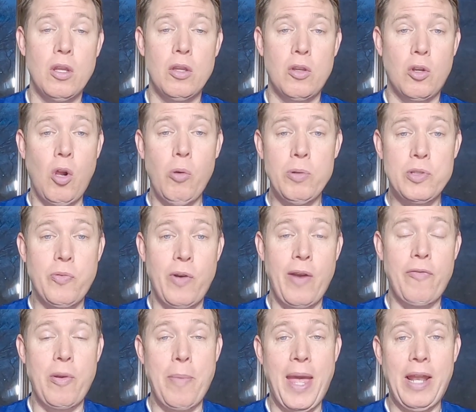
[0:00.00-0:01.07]
The goal was for
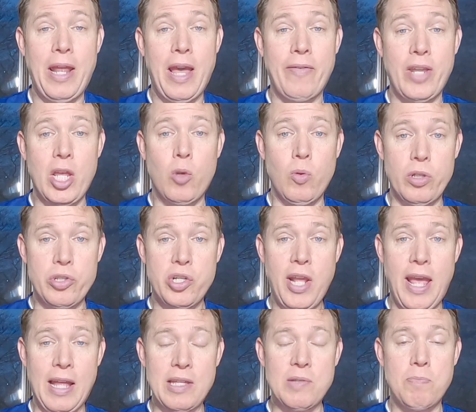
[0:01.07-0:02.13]
every man to have an equal
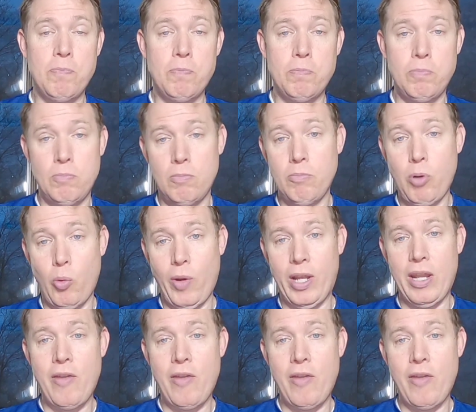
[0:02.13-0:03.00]
chance, but when